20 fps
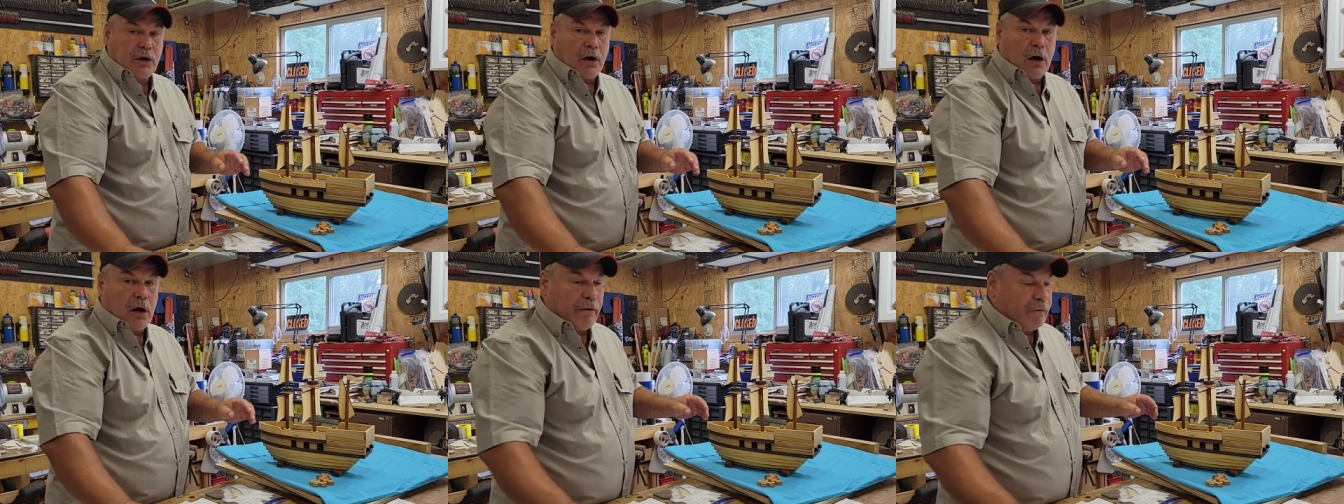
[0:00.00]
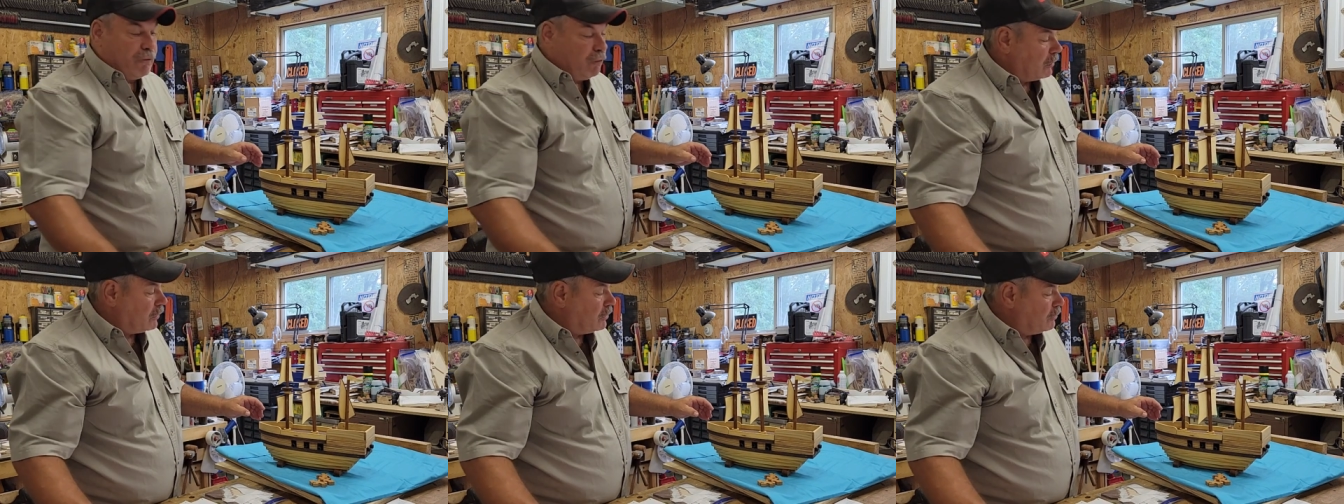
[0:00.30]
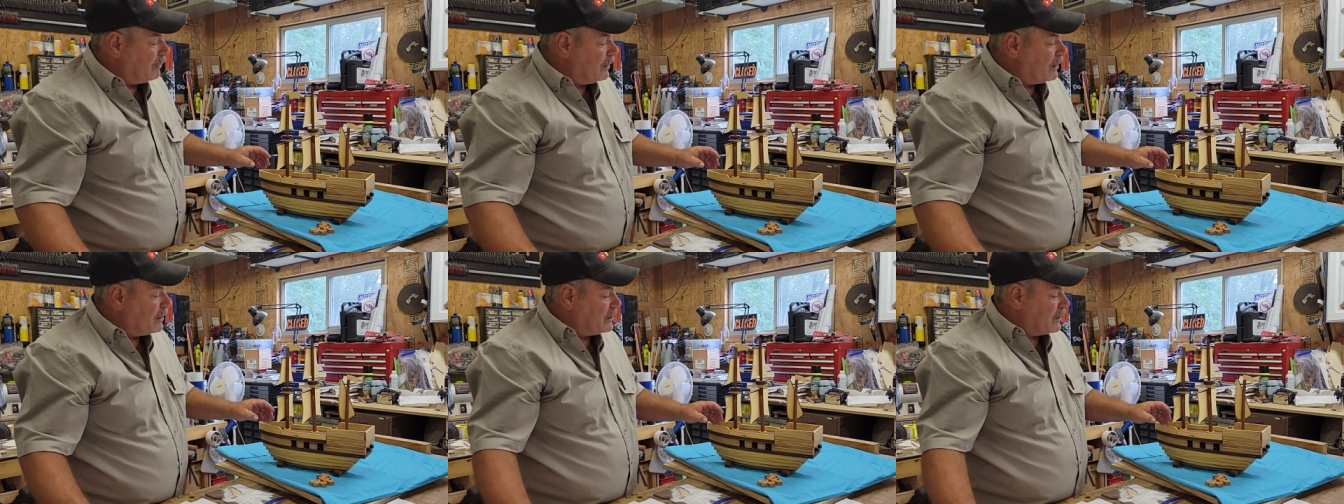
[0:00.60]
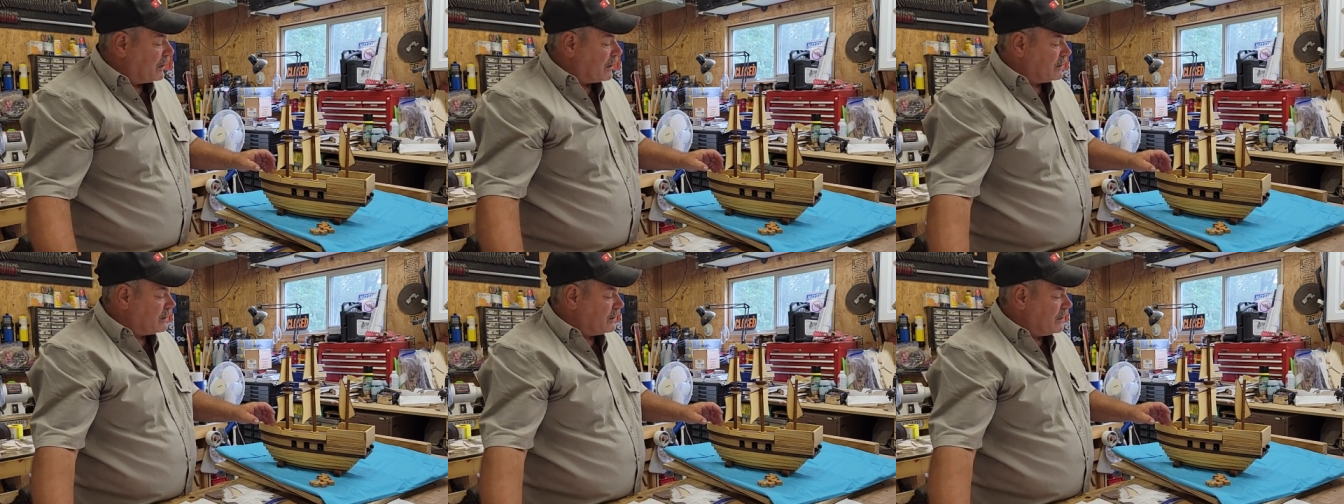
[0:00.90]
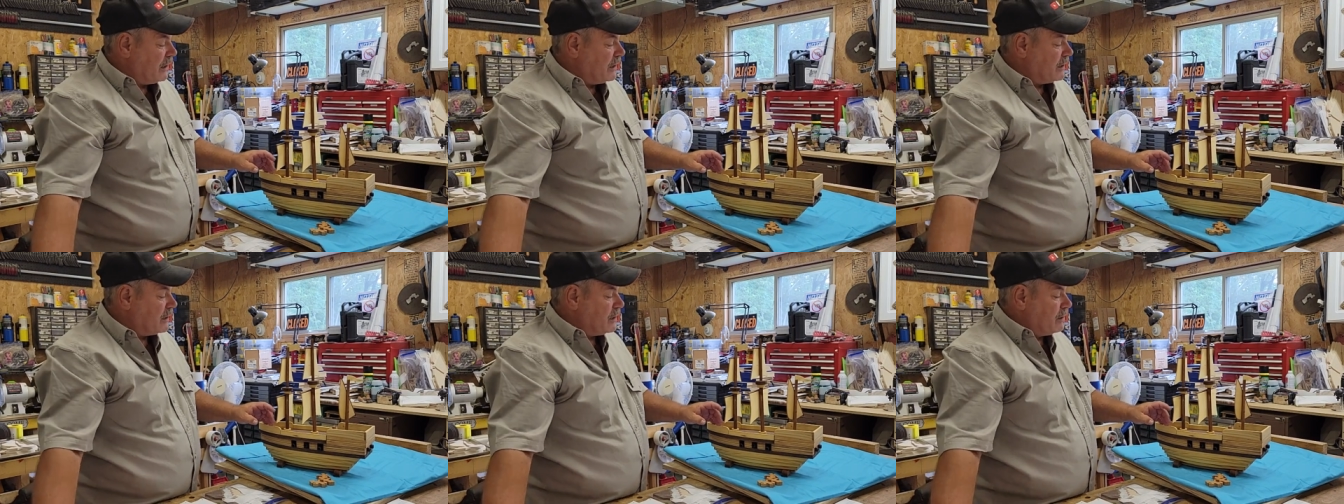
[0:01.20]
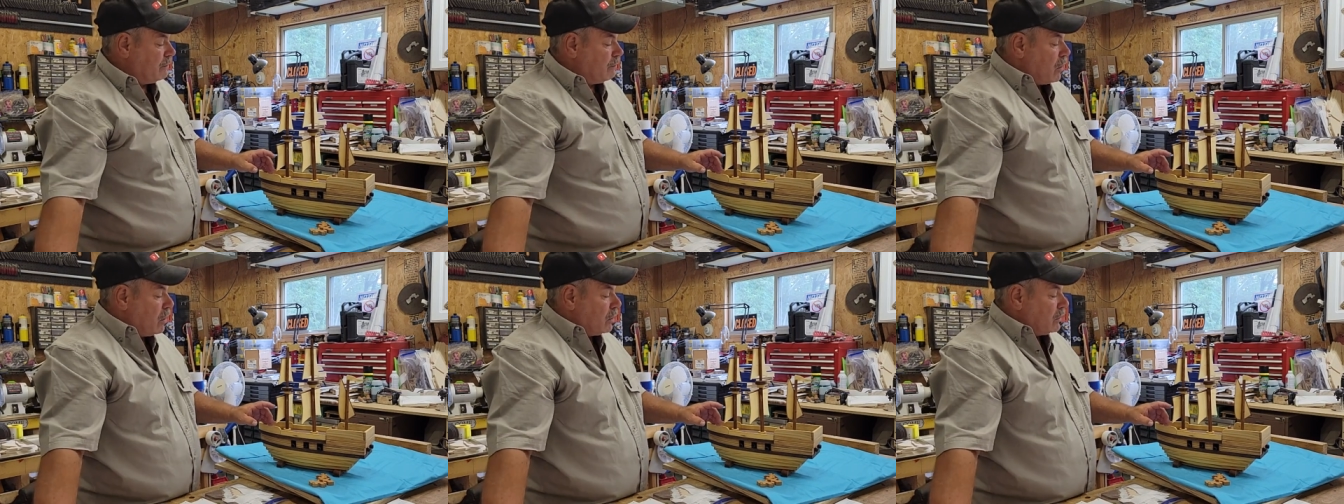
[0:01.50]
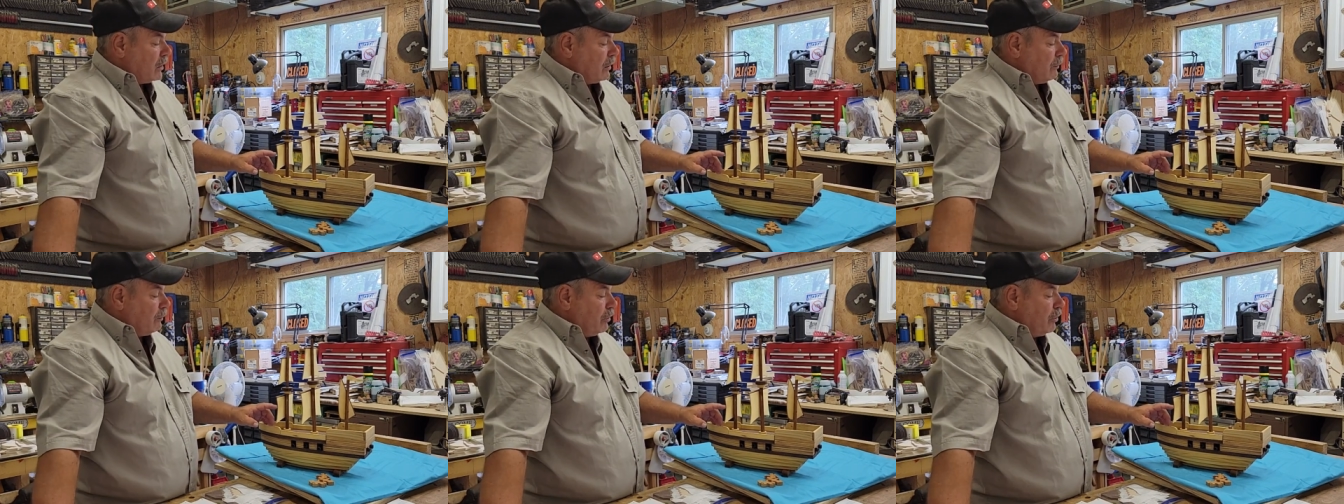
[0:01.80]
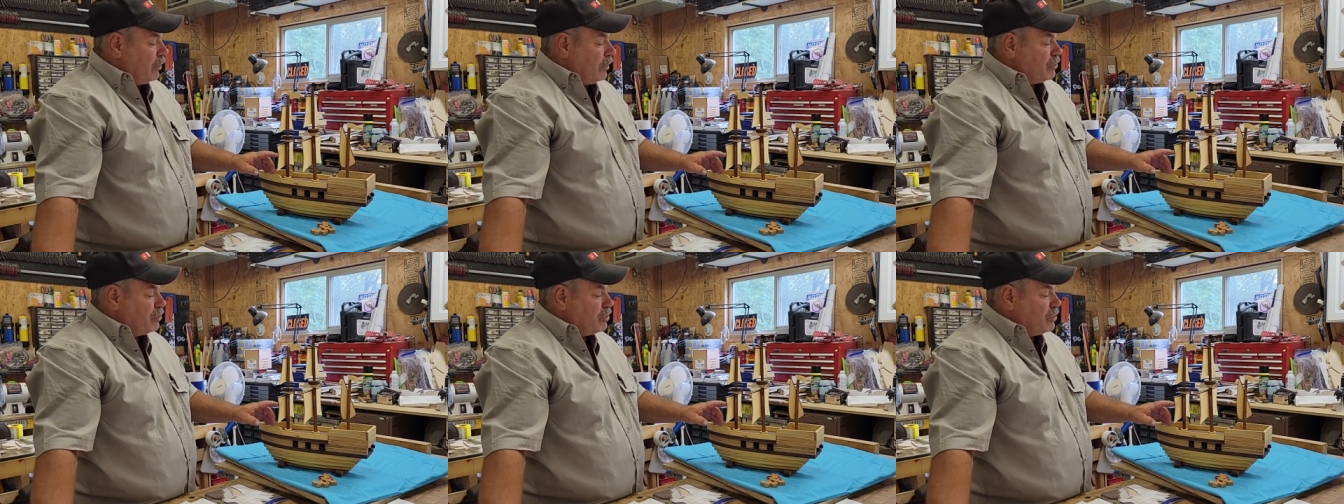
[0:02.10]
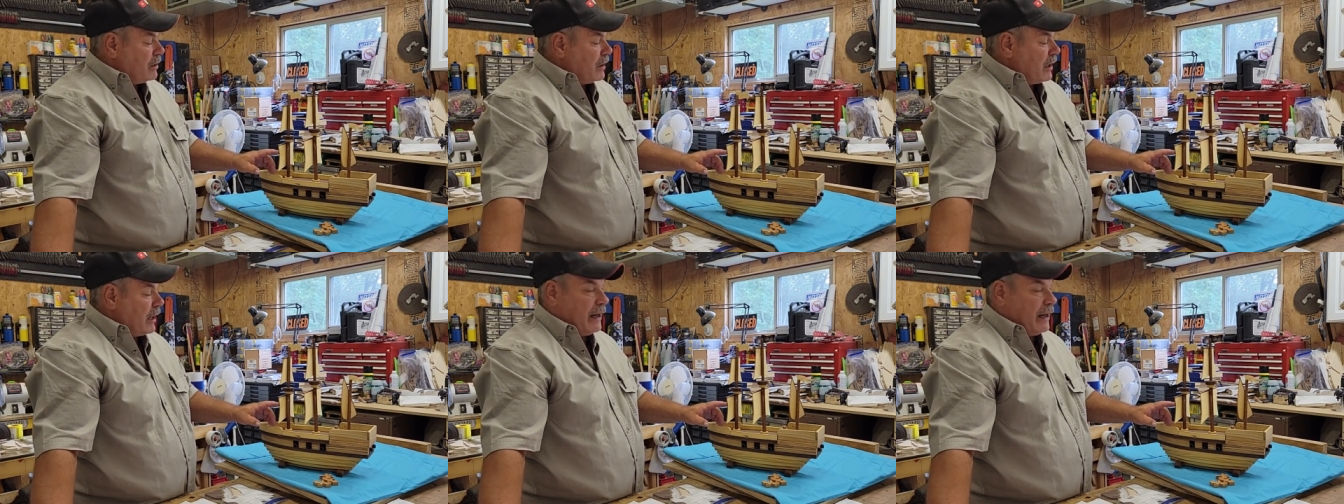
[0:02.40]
call for 3 16th Baltic birch.